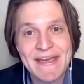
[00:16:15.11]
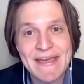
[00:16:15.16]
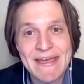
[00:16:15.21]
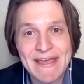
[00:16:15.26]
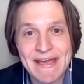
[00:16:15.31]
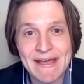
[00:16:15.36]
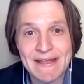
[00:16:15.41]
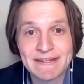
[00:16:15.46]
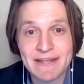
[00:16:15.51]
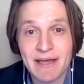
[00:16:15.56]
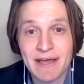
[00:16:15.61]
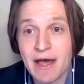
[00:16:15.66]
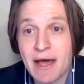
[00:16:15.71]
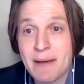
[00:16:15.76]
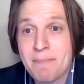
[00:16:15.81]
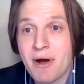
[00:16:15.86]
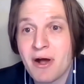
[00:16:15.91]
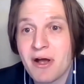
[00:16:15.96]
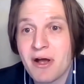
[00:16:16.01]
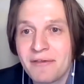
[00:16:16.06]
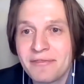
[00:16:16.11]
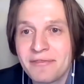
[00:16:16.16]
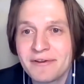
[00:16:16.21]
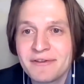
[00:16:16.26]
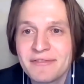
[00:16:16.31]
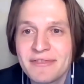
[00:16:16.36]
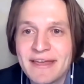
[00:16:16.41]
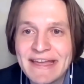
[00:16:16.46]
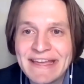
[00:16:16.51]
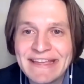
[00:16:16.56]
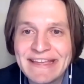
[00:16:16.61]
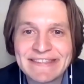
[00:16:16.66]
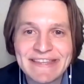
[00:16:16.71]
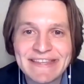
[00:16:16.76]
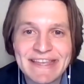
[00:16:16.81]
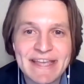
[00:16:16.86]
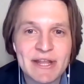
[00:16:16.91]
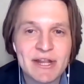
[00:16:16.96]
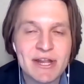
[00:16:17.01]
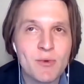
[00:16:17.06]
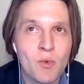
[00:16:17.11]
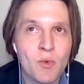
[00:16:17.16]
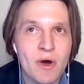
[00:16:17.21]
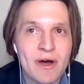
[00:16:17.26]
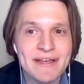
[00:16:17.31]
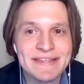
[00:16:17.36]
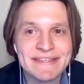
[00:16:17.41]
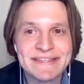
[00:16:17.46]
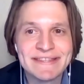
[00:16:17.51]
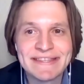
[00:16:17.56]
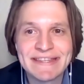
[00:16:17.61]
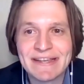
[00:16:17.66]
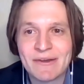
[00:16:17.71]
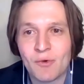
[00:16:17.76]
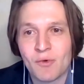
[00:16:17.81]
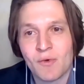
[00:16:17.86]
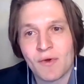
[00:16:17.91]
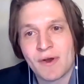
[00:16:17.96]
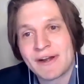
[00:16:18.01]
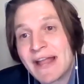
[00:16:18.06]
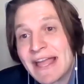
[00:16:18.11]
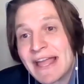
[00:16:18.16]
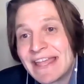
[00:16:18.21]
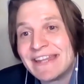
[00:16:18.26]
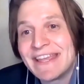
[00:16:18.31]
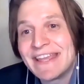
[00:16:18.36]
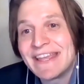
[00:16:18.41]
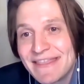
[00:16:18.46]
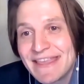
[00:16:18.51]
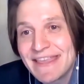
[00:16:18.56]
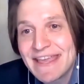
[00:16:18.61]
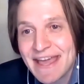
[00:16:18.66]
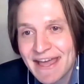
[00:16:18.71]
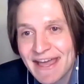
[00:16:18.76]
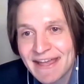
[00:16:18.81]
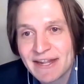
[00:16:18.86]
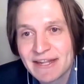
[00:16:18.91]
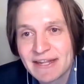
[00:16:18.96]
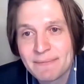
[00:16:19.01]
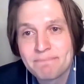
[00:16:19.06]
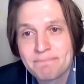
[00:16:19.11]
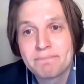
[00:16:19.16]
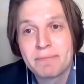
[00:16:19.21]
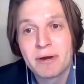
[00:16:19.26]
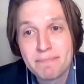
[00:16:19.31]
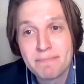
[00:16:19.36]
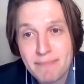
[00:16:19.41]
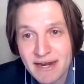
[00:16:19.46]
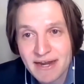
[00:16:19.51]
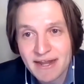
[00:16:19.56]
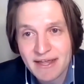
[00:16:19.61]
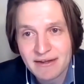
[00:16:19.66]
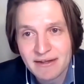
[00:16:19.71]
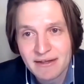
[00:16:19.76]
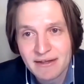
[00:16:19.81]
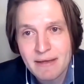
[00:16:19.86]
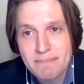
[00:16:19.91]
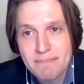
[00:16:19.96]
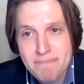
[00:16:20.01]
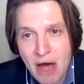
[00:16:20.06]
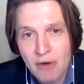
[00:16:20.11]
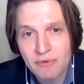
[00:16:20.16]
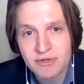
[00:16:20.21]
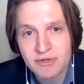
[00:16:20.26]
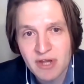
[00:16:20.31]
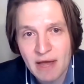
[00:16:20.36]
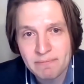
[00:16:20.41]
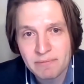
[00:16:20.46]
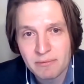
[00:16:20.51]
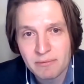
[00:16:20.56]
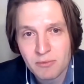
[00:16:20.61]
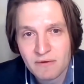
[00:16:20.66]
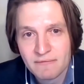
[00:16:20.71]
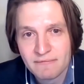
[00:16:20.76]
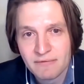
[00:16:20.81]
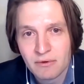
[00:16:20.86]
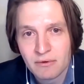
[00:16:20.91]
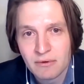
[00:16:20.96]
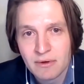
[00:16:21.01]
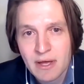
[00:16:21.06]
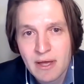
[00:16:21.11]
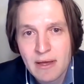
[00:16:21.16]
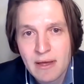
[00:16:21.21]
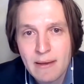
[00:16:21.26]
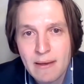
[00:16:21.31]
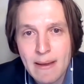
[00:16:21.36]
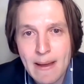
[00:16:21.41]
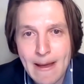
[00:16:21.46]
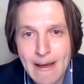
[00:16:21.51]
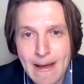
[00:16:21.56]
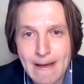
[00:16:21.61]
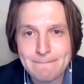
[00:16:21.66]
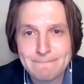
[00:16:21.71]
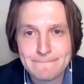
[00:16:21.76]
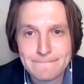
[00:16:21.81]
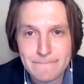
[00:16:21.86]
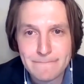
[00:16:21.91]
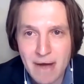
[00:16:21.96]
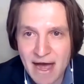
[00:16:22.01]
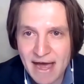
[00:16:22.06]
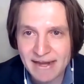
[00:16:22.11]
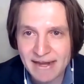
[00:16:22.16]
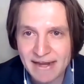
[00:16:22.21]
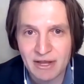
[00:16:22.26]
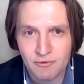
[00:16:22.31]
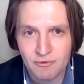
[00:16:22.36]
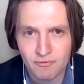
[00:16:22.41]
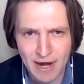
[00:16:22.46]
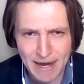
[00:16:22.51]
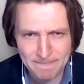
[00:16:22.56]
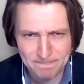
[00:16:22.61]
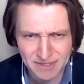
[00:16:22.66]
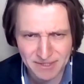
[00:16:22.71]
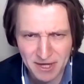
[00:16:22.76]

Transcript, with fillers: And uh, among other things, it was, it in the end permitted mountaintop removal uh, mining, right?